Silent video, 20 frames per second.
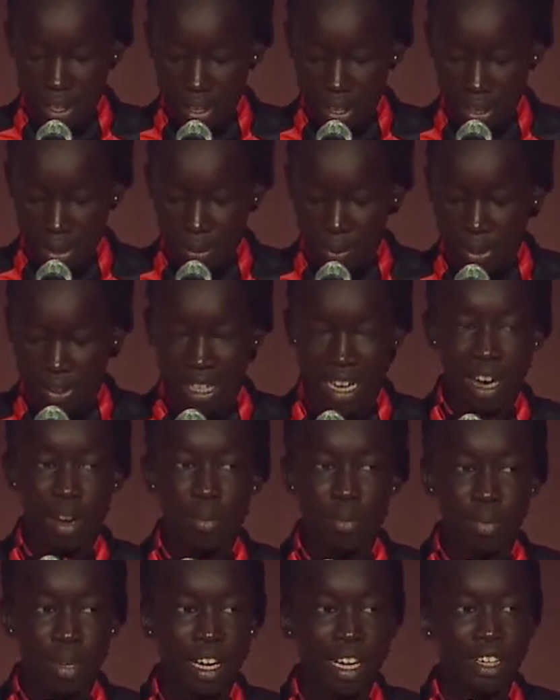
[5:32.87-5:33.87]
and without
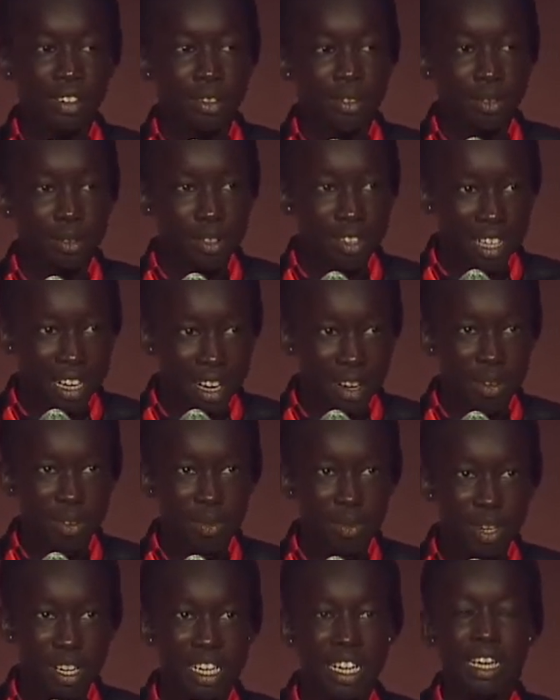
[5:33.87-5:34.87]

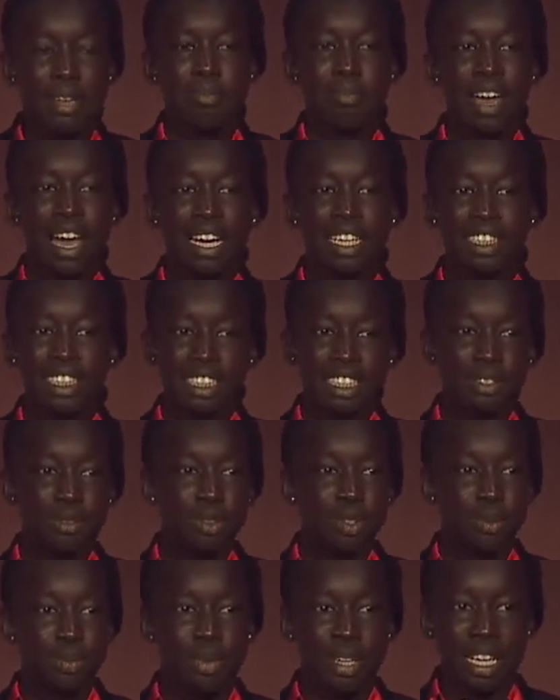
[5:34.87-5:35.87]
running, Madison
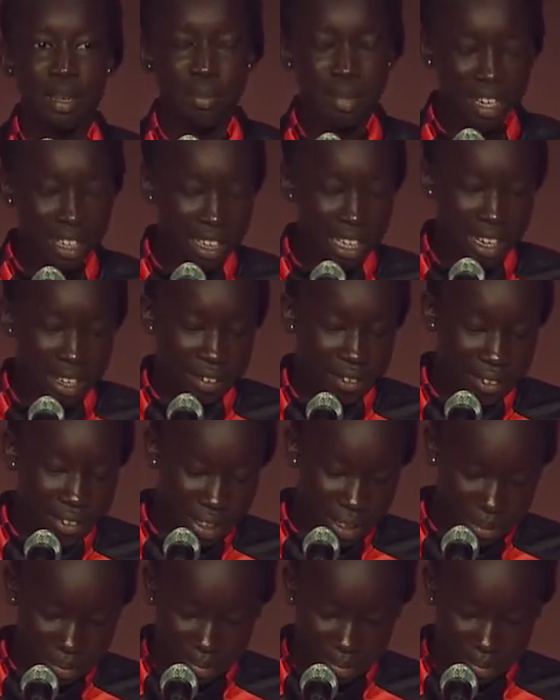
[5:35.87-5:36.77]
wouldn't be in my life.